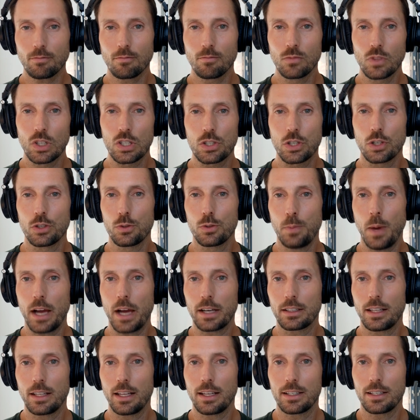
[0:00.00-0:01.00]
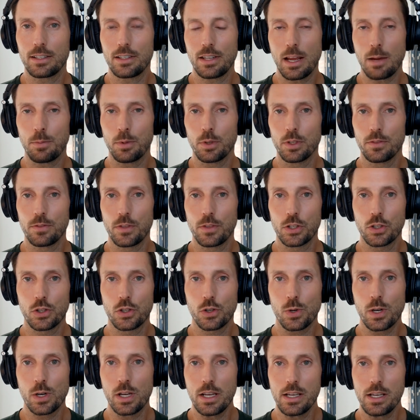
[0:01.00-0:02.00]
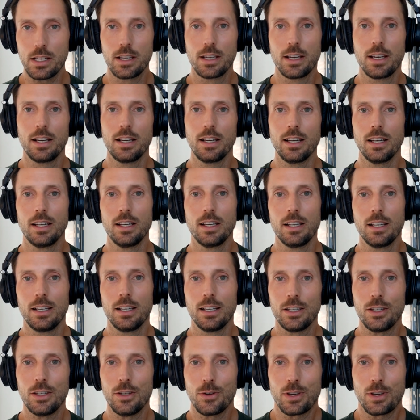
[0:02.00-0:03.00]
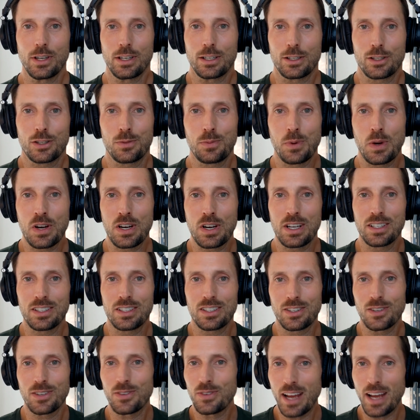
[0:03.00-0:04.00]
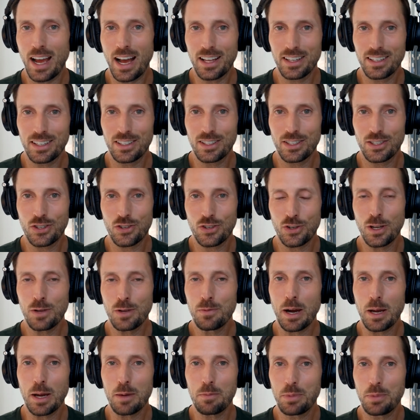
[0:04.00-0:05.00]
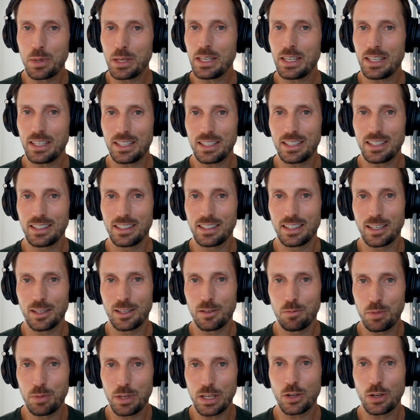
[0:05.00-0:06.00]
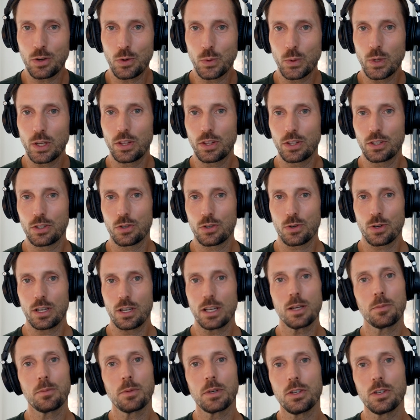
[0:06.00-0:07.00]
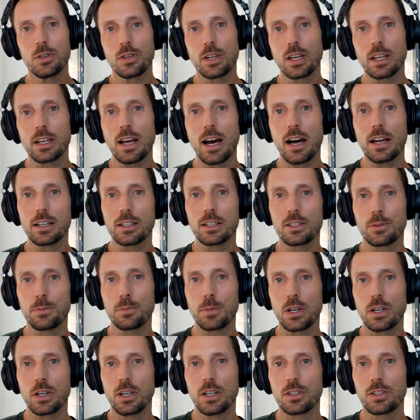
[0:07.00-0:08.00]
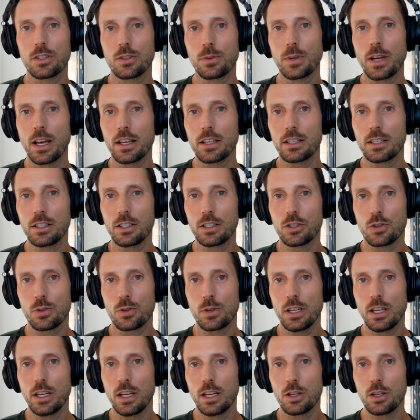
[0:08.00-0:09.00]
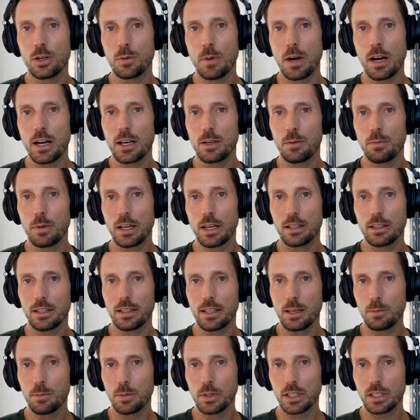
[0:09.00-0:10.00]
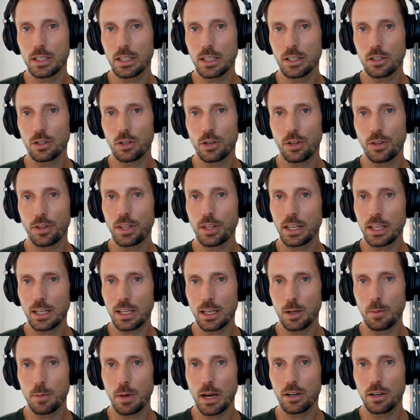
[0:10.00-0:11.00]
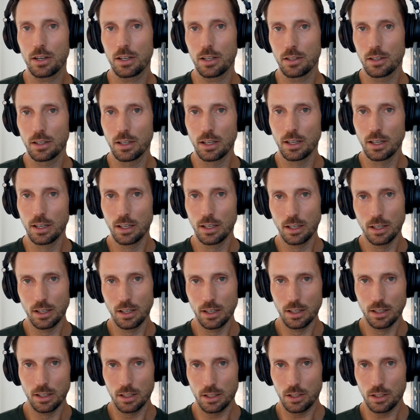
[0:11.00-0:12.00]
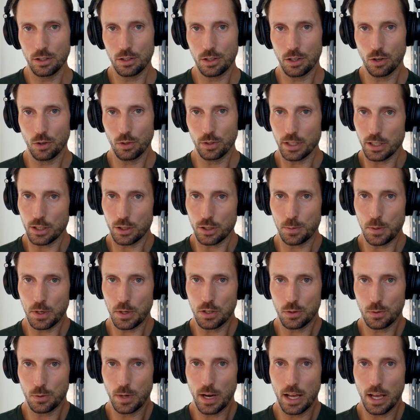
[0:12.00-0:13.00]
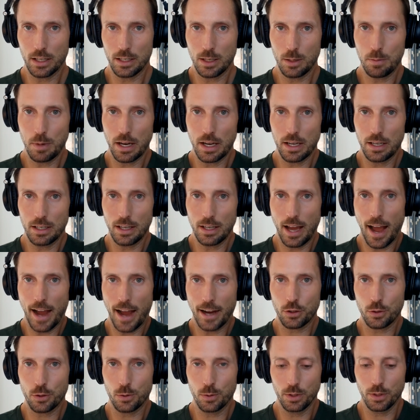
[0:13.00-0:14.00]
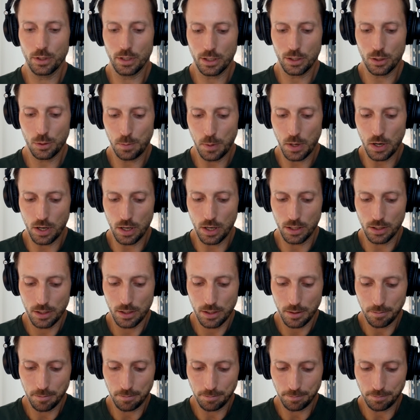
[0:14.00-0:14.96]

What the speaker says: This goes back to that example of the tree. You can experience the reality of the tree by being and being with the tree, but you cannot experience the reality of the tree in your mind by labeling it or thinking about it. You can only experience reality by actual experience.